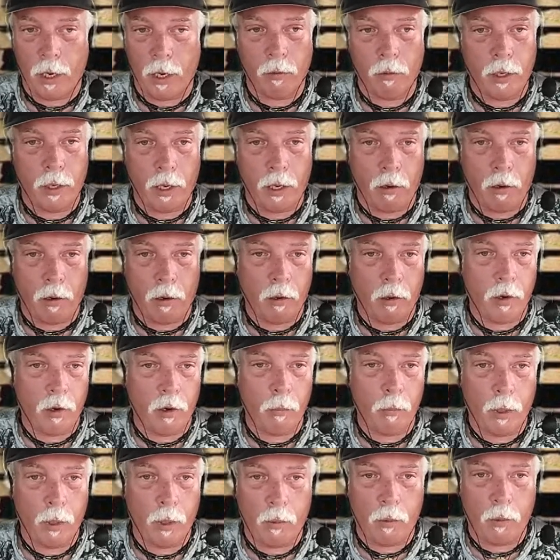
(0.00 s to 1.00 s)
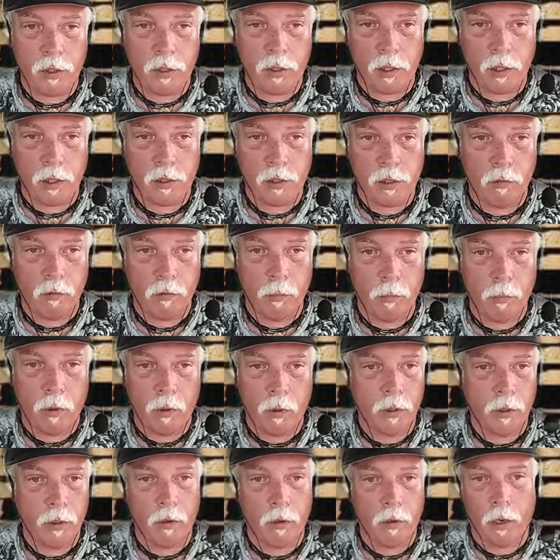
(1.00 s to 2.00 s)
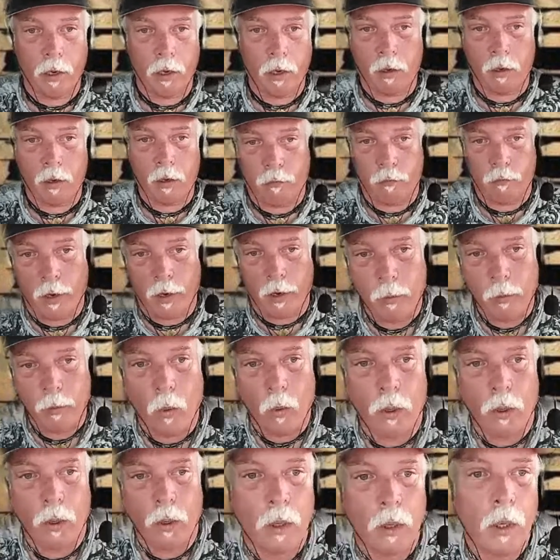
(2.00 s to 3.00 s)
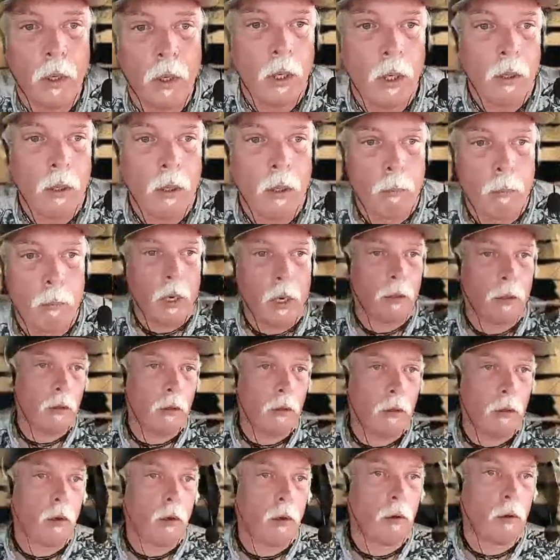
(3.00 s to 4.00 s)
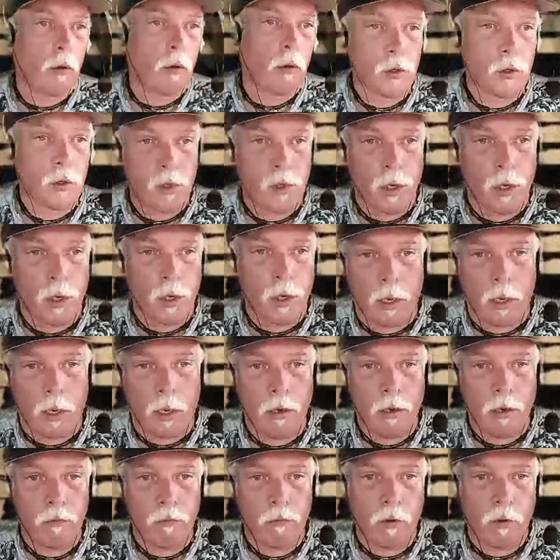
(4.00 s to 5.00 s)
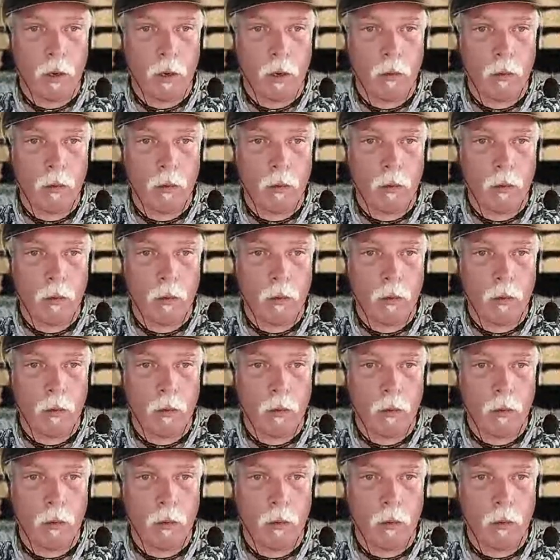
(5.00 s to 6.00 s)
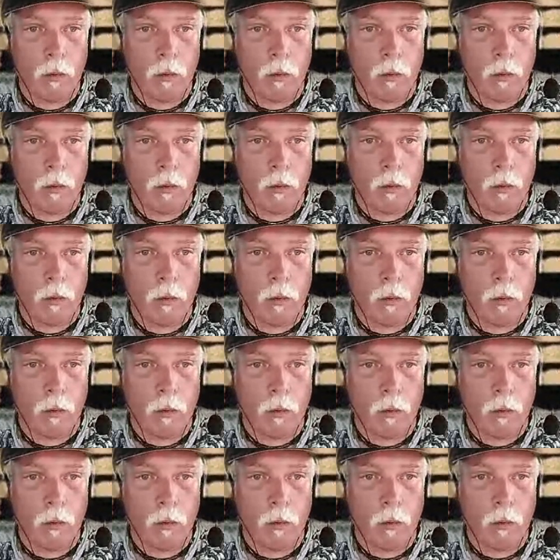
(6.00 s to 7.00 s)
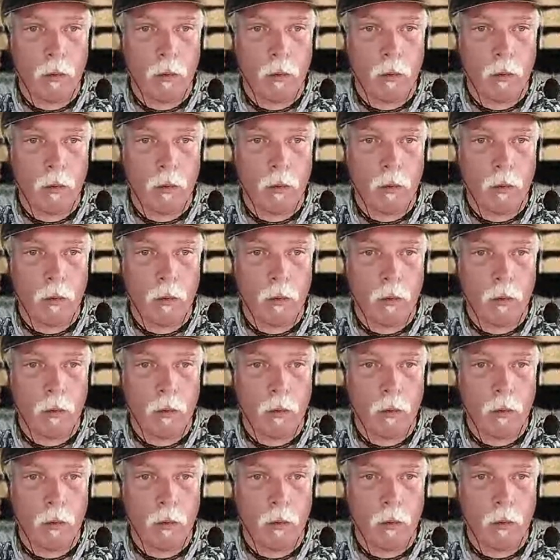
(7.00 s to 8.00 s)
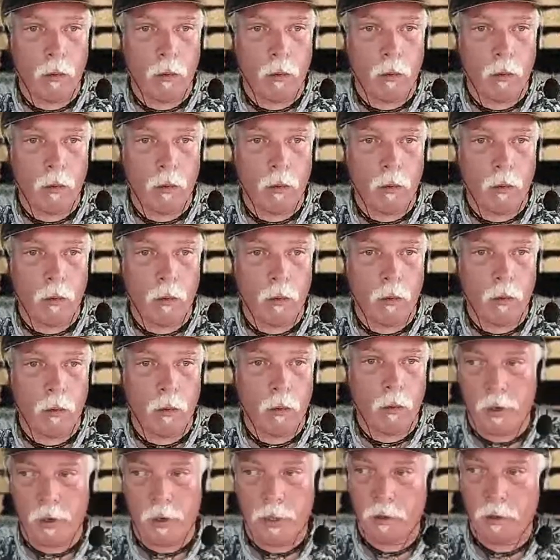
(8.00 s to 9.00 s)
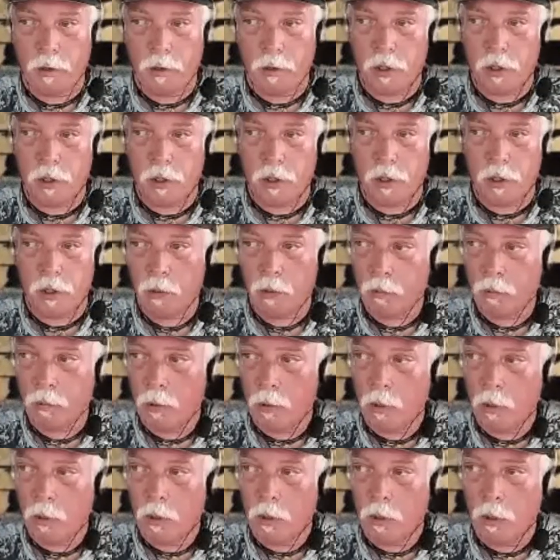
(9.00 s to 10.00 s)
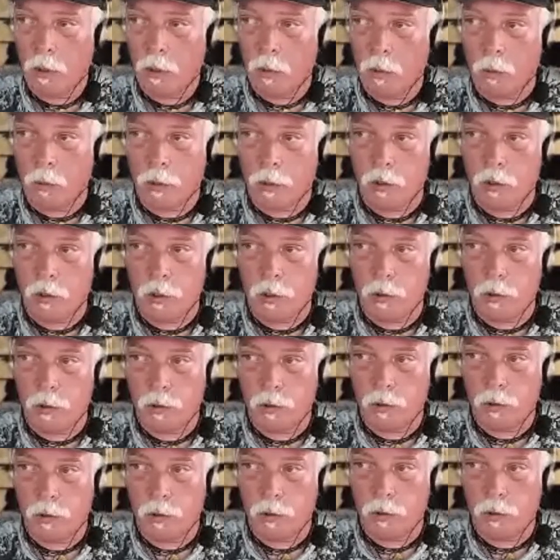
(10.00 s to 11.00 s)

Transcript: that right now. If everybody wants a silver bullet, you're not going to find one. But the closest thing I've found is, since the state created this juridic entity, which is